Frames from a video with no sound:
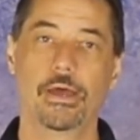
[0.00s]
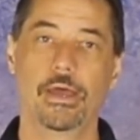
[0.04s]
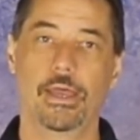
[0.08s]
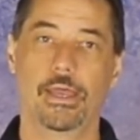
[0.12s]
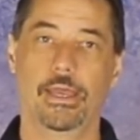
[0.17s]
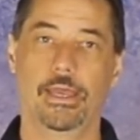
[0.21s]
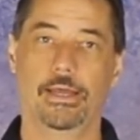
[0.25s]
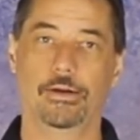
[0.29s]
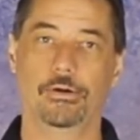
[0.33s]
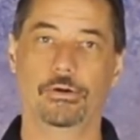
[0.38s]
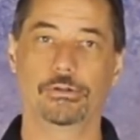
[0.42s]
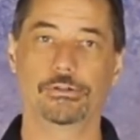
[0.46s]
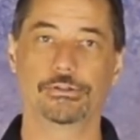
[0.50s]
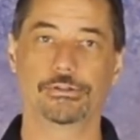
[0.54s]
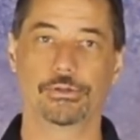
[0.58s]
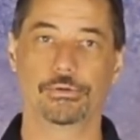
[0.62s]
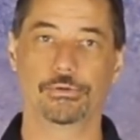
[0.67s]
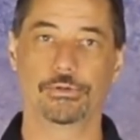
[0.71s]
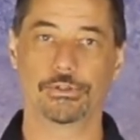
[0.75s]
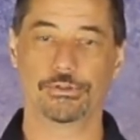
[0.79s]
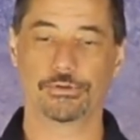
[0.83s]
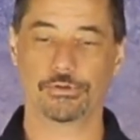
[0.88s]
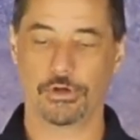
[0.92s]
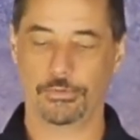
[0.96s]
and also
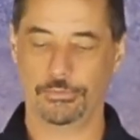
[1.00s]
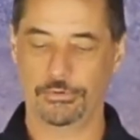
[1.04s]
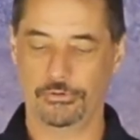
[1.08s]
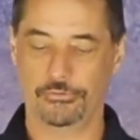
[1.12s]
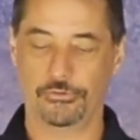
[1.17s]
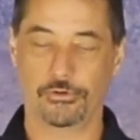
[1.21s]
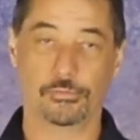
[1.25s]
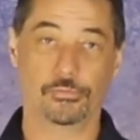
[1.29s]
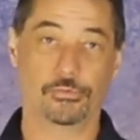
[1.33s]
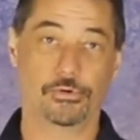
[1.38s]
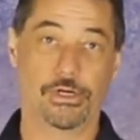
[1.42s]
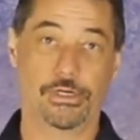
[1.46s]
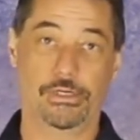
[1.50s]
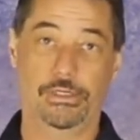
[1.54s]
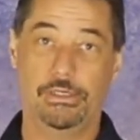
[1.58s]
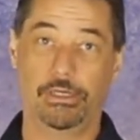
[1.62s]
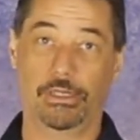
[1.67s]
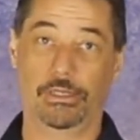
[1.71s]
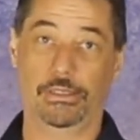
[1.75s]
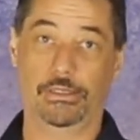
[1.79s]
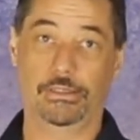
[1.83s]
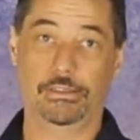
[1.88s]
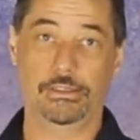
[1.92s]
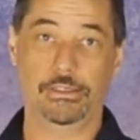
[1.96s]
to stop you from
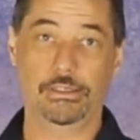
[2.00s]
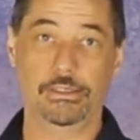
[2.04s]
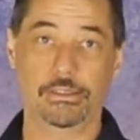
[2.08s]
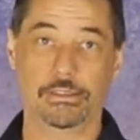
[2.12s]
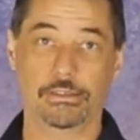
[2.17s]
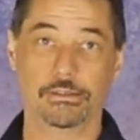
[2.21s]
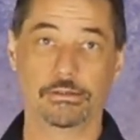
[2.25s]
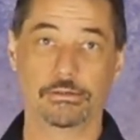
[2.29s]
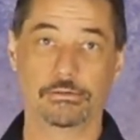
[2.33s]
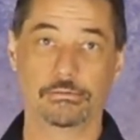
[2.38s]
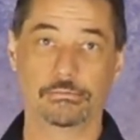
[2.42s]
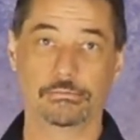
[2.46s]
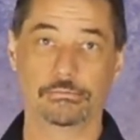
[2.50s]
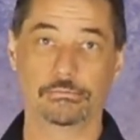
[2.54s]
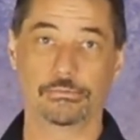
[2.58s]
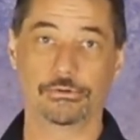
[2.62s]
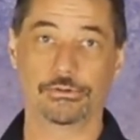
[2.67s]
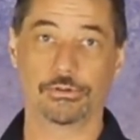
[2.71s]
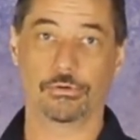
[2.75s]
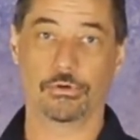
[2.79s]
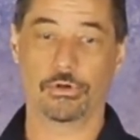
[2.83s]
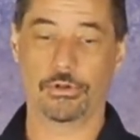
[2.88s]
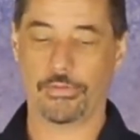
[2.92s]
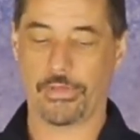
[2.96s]
radiating heat.
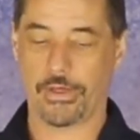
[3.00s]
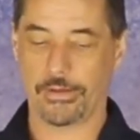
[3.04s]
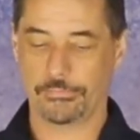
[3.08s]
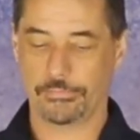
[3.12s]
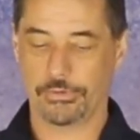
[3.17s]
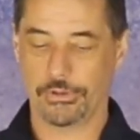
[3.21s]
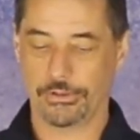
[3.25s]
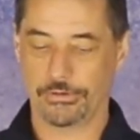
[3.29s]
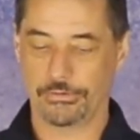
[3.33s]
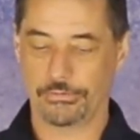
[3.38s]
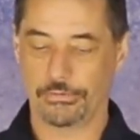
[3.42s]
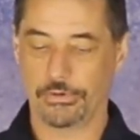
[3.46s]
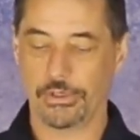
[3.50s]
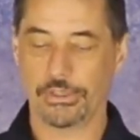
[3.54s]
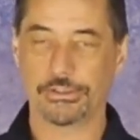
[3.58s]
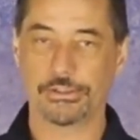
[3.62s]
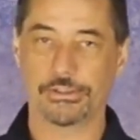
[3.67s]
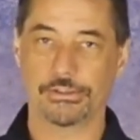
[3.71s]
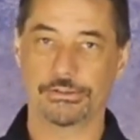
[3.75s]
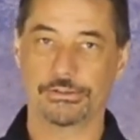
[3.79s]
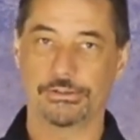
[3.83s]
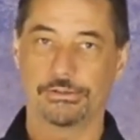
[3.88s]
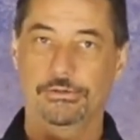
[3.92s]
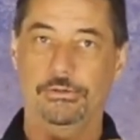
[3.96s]
So all that blood
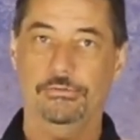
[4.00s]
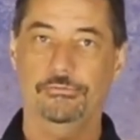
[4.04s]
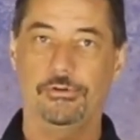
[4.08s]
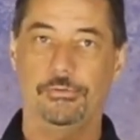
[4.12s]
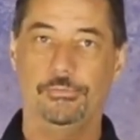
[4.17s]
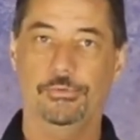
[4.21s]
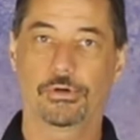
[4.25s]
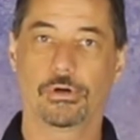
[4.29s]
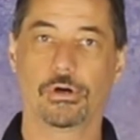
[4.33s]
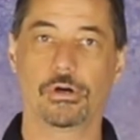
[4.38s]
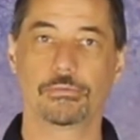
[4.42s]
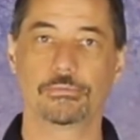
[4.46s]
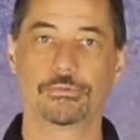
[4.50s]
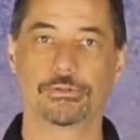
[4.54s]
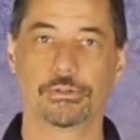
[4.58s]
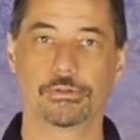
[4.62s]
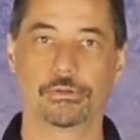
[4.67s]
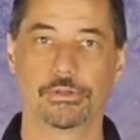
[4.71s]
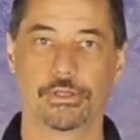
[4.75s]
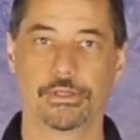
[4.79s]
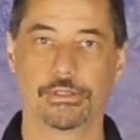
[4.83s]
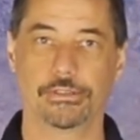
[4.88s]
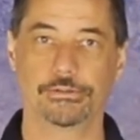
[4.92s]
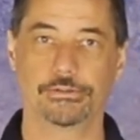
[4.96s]
rushes from your arms and
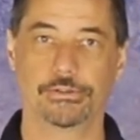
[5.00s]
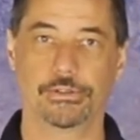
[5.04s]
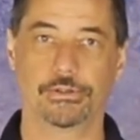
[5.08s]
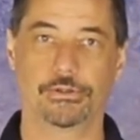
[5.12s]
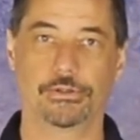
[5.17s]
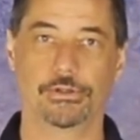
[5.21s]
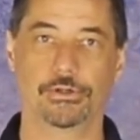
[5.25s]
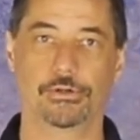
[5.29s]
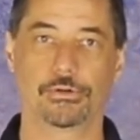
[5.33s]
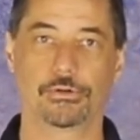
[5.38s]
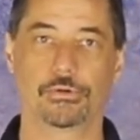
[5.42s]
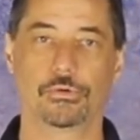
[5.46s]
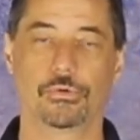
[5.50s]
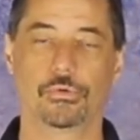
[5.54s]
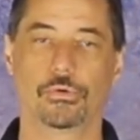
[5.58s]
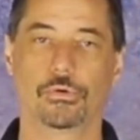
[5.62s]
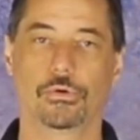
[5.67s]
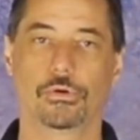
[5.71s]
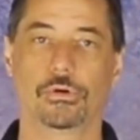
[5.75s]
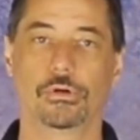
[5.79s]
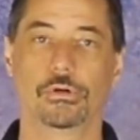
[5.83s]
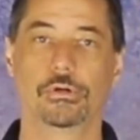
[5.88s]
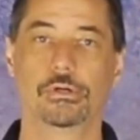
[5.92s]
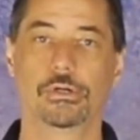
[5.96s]
legs into your
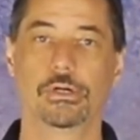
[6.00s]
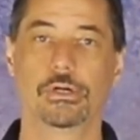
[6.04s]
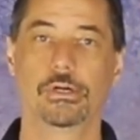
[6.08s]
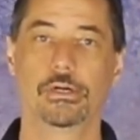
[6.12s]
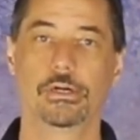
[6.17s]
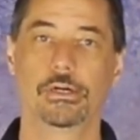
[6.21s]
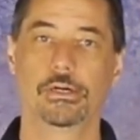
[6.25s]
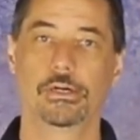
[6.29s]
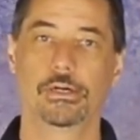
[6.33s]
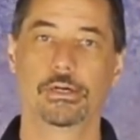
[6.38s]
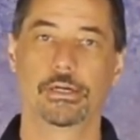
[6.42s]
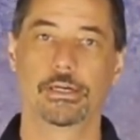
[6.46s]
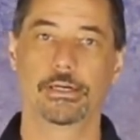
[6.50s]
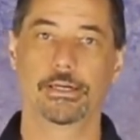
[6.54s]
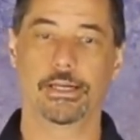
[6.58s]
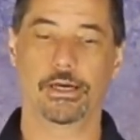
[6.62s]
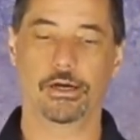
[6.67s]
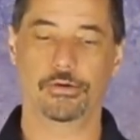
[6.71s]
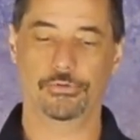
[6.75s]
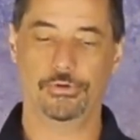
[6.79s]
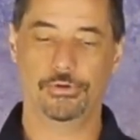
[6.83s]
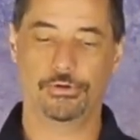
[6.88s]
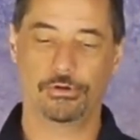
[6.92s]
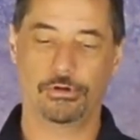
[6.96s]
core. Now,
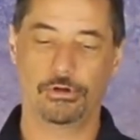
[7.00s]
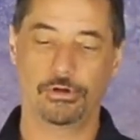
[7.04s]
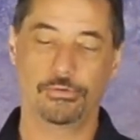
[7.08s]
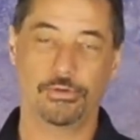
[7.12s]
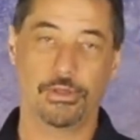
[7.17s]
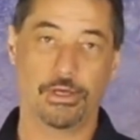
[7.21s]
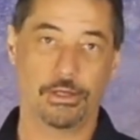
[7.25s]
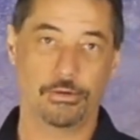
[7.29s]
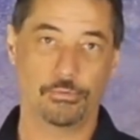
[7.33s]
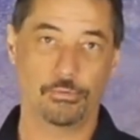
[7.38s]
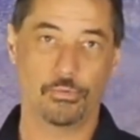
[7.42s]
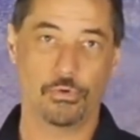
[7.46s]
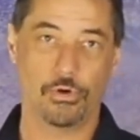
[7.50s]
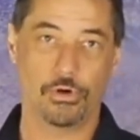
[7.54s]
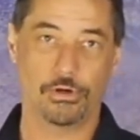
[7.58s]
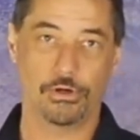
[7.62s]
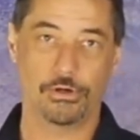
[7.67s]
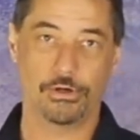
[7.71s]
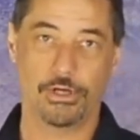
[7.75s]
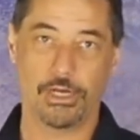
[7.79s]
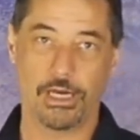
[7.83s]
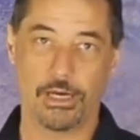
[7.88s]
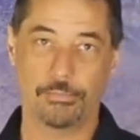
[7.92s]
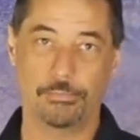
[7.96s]
if you turn that water
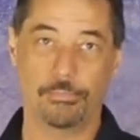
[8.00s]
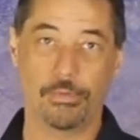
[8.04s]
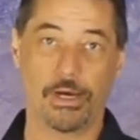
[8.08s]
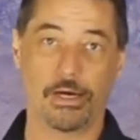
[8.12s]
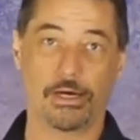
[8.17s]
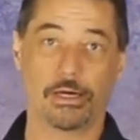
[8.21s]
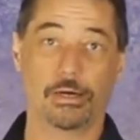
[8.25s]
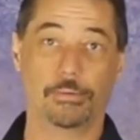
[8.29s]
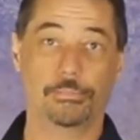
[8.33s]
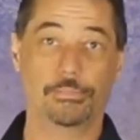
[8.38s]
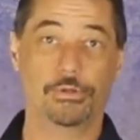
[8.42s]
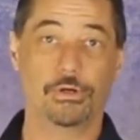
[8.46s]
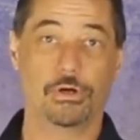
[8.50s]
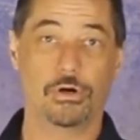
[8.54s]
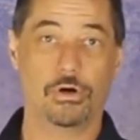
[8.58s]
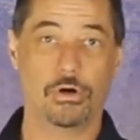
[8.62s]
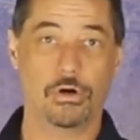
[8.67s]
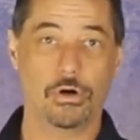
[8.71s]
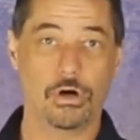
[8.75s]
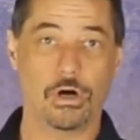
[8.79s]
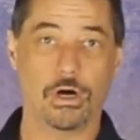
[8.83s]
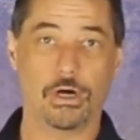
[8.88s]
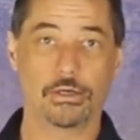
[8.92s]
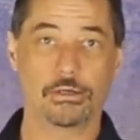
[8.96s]
tap back up to
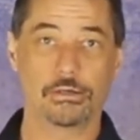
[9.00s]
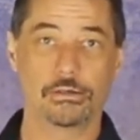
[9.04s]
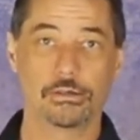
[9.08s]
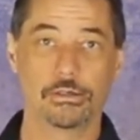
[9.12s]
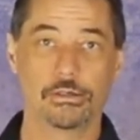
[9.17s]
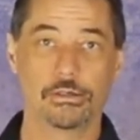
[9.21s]
hot,